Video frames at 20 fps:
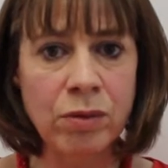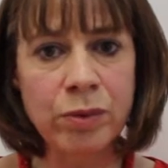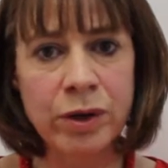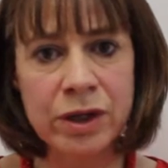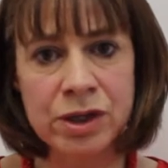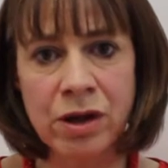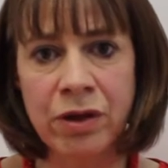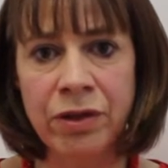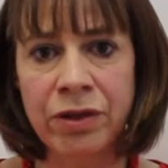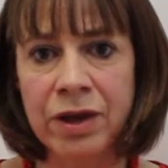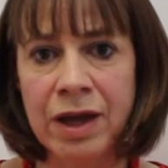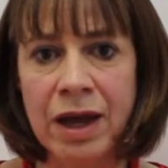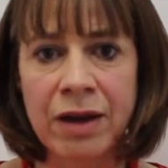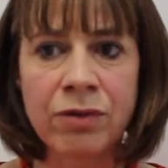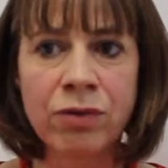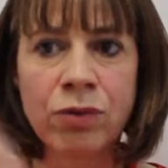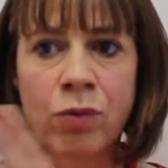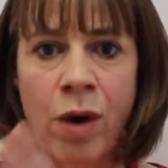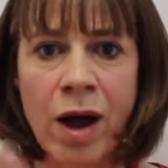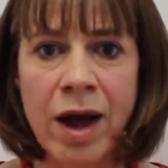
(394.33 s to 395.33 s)
which are the kind
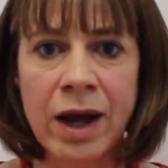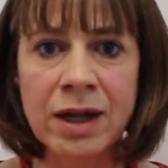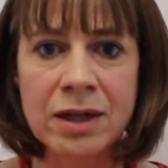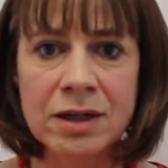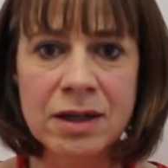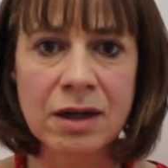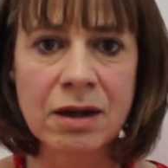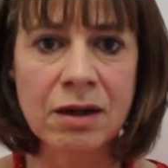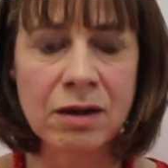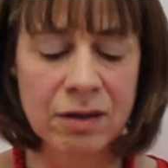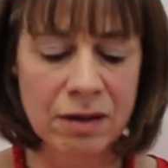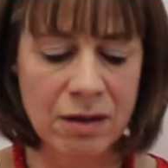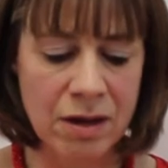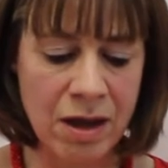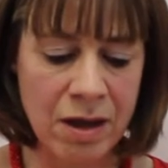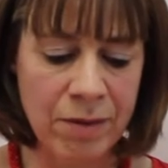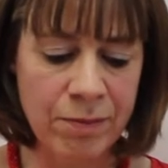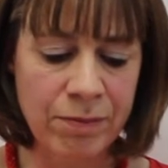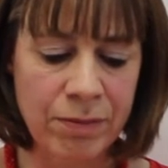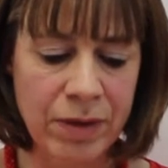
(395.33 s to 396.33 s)
of wider
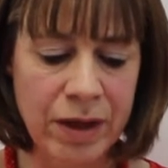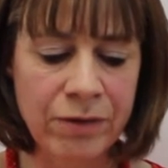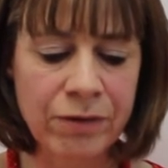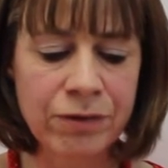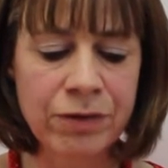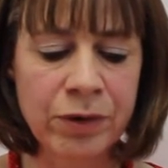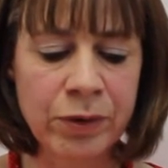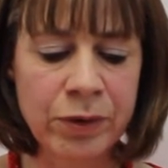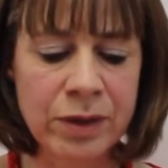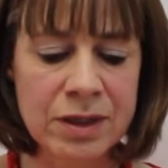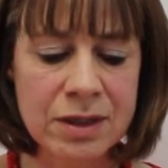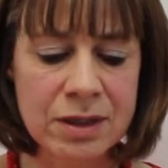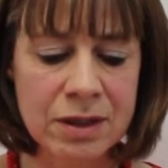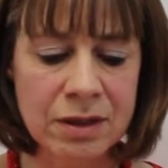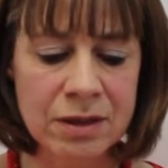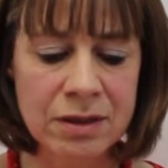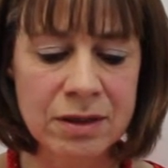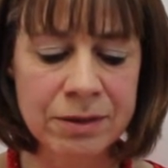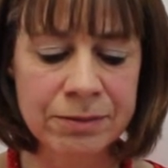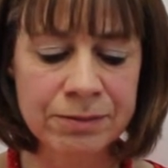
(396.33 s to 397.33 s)

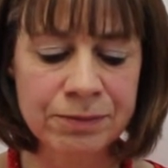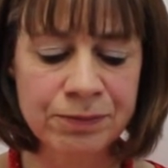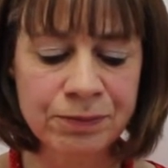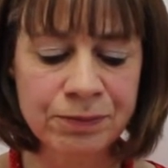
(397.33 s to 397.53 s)
influencers.